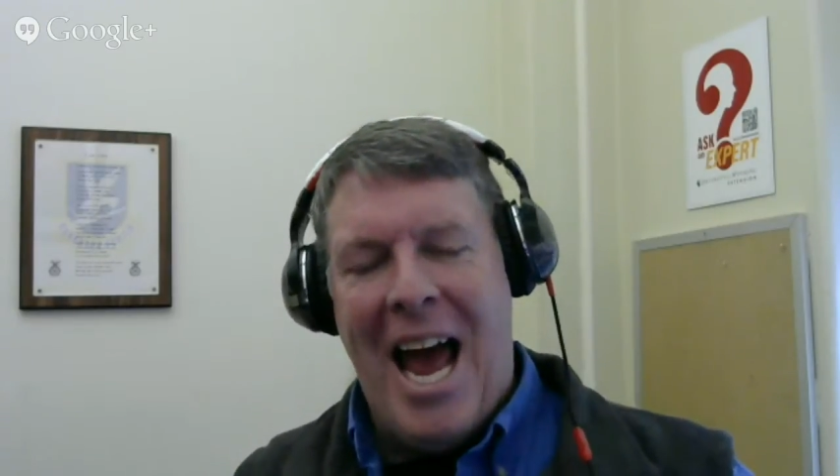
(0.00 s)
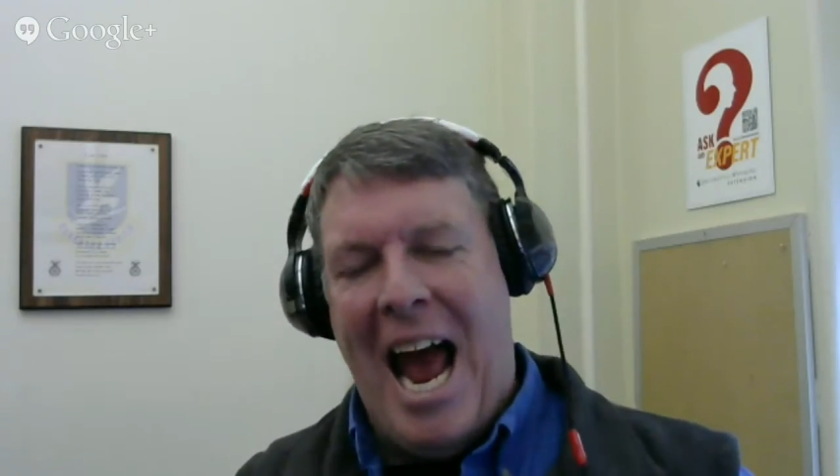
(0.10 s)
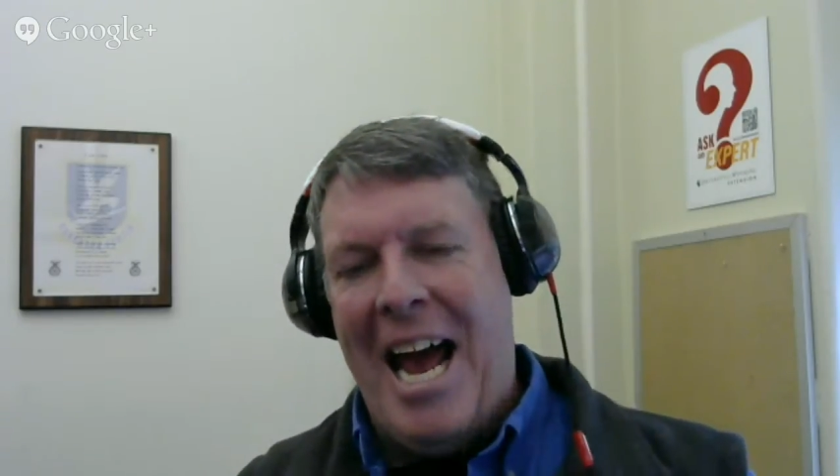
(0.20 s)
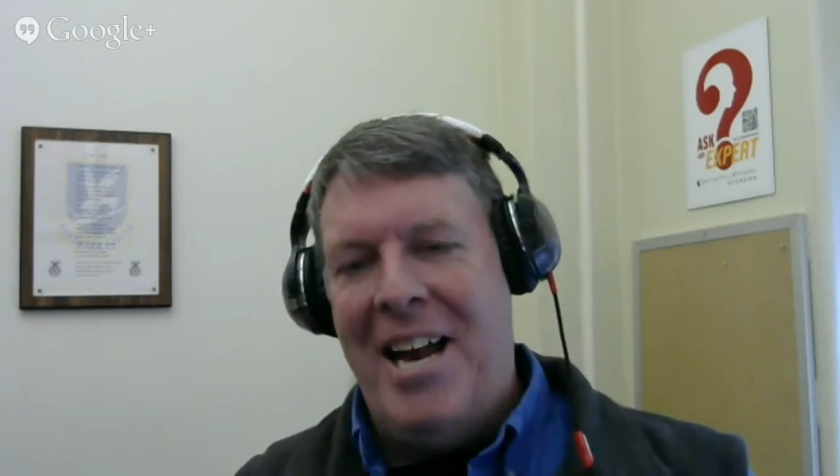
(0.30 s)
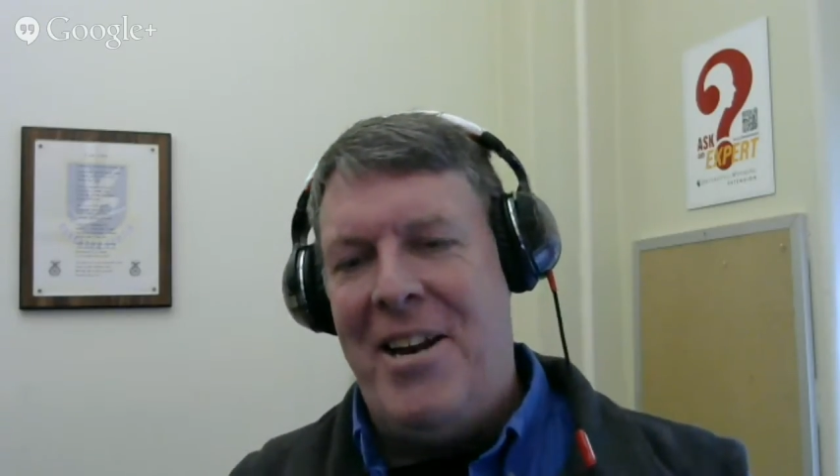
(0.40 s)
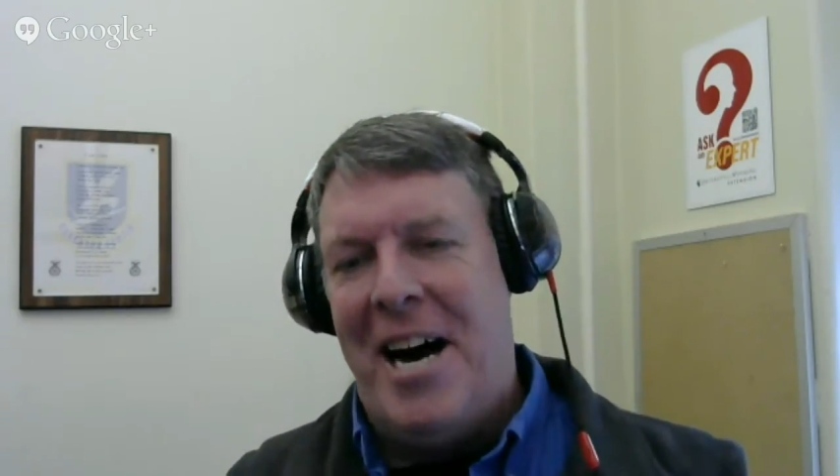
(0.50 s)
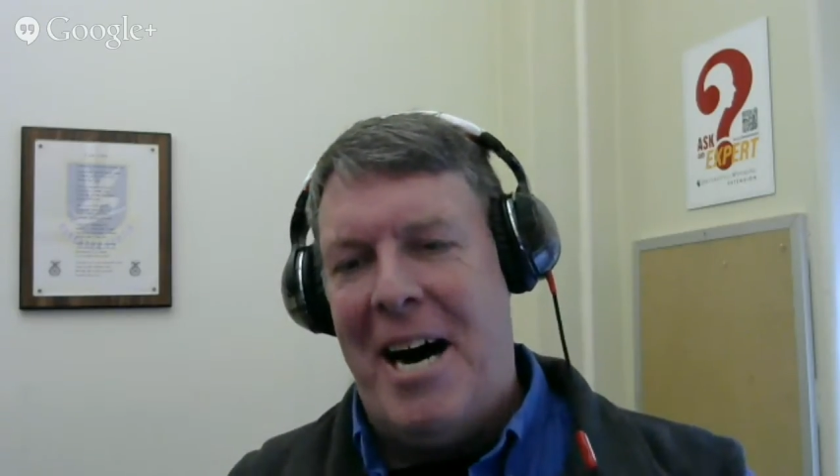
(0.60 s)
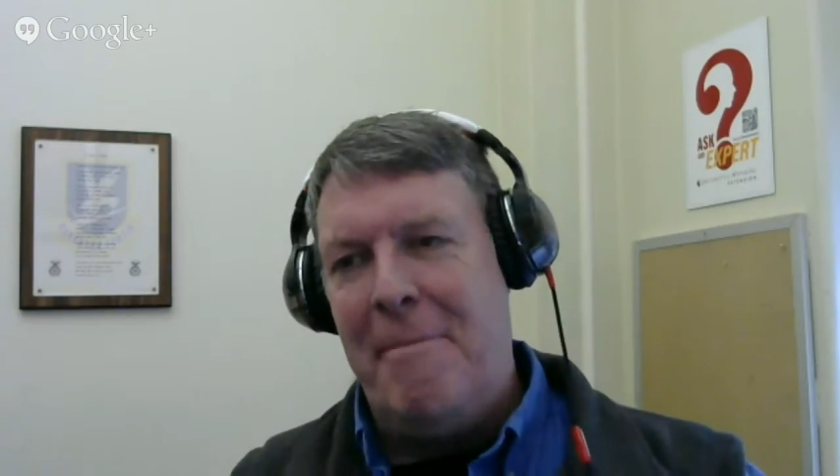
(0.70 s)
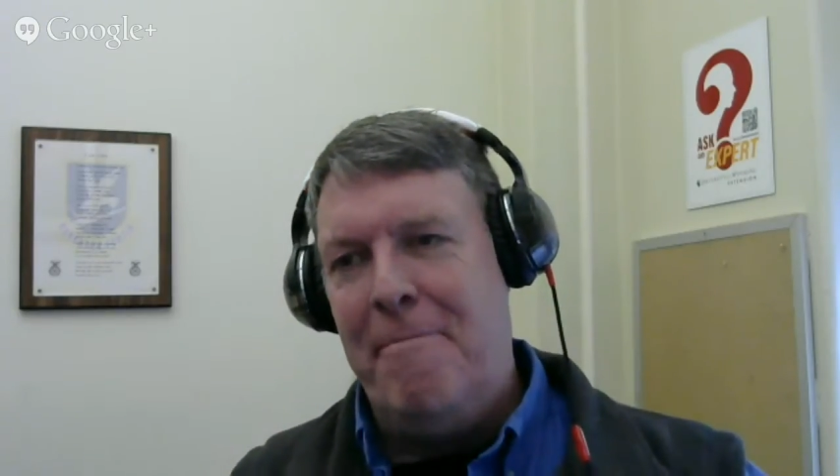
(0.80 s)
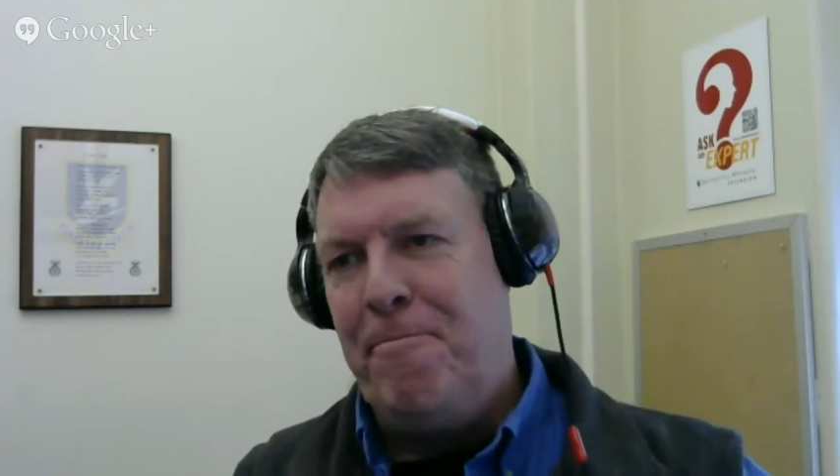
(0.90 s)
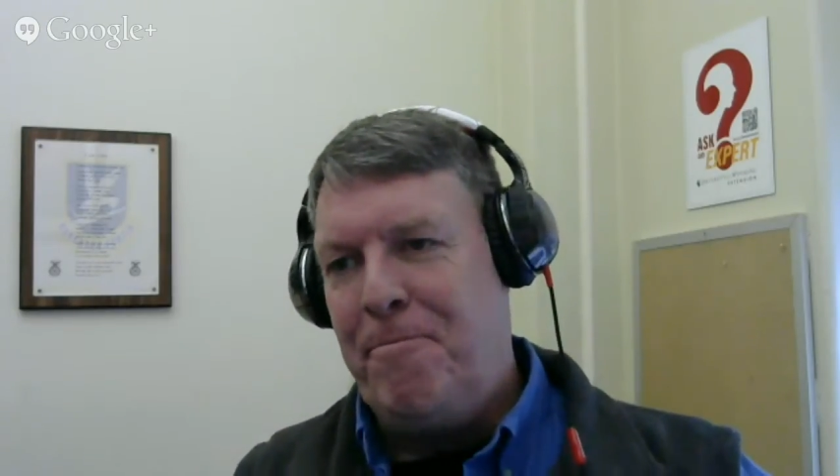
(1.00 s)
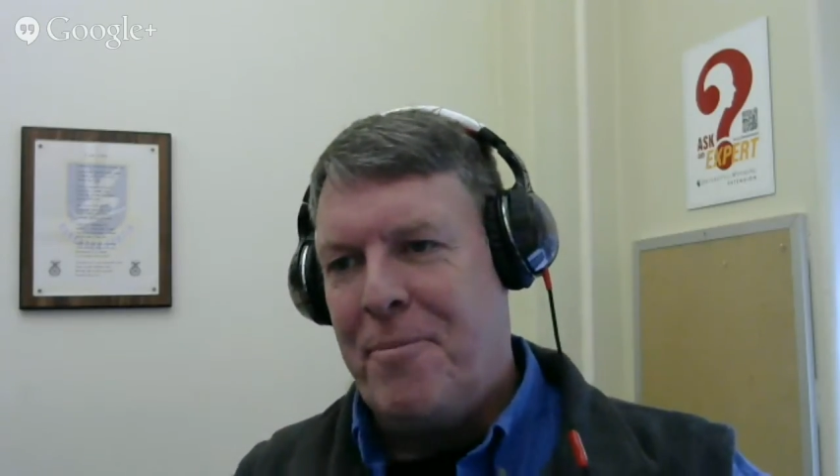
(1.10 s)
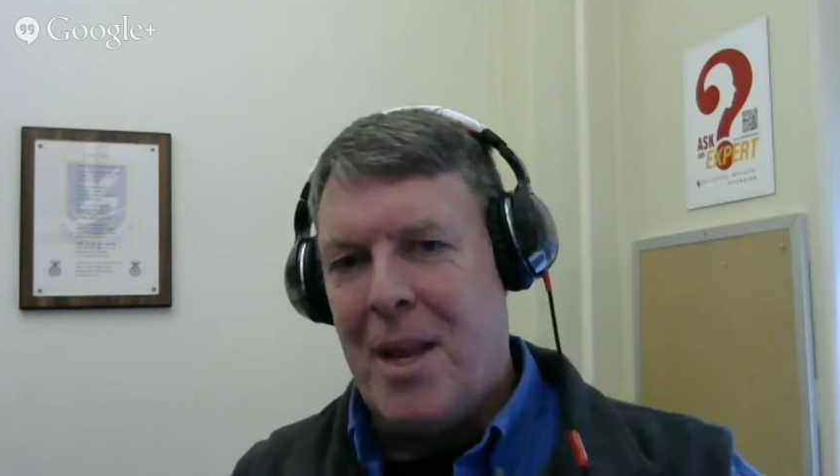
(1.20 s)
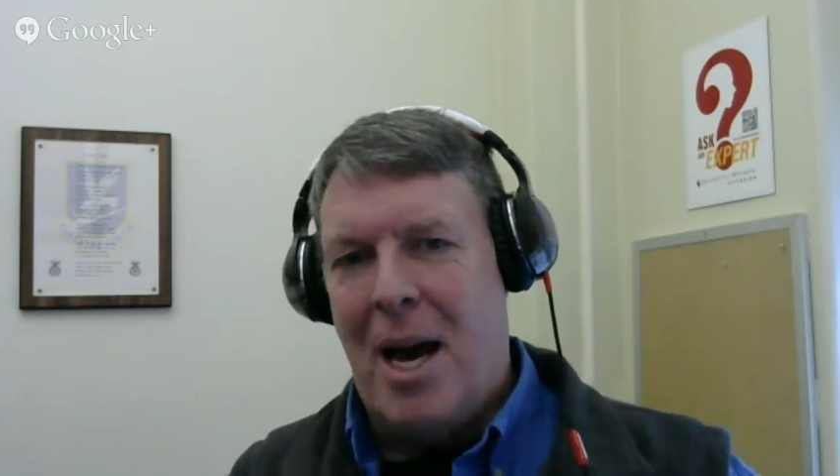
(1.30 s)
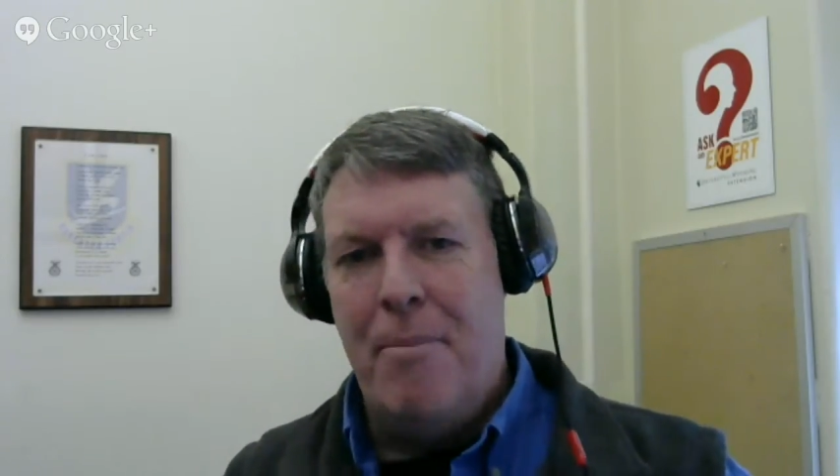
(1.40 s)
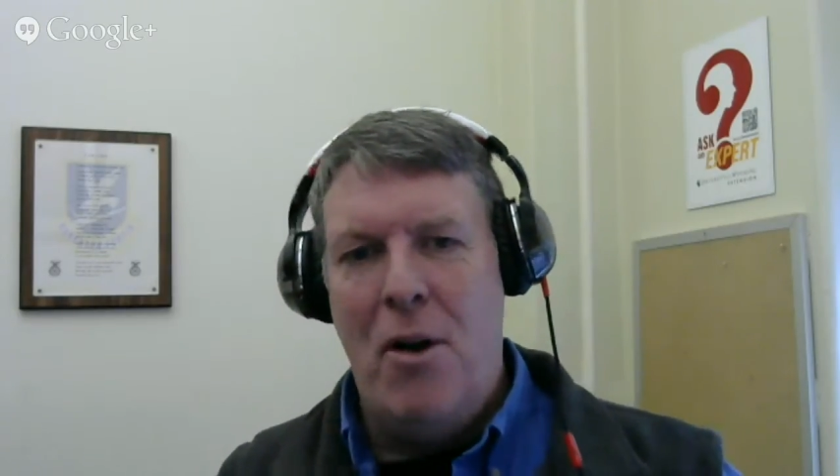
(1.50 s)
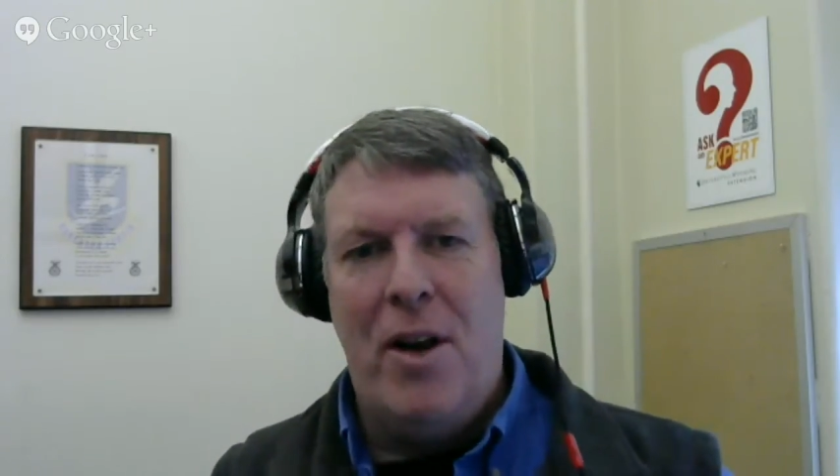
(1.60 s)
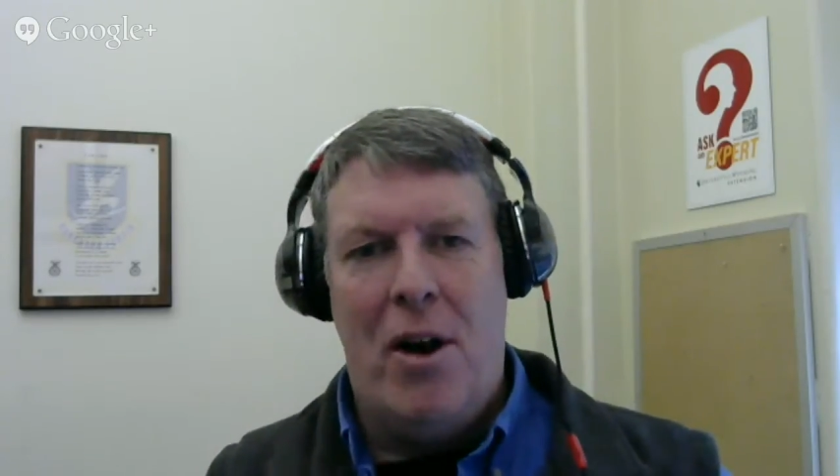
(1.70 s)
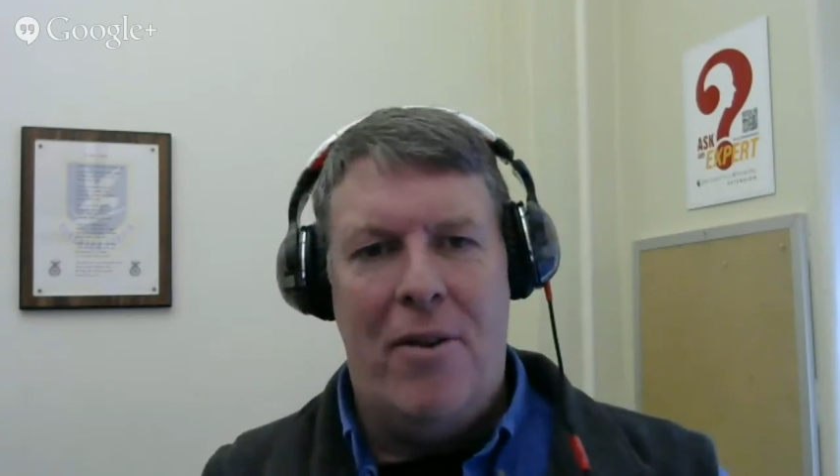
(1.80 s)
and I'm moving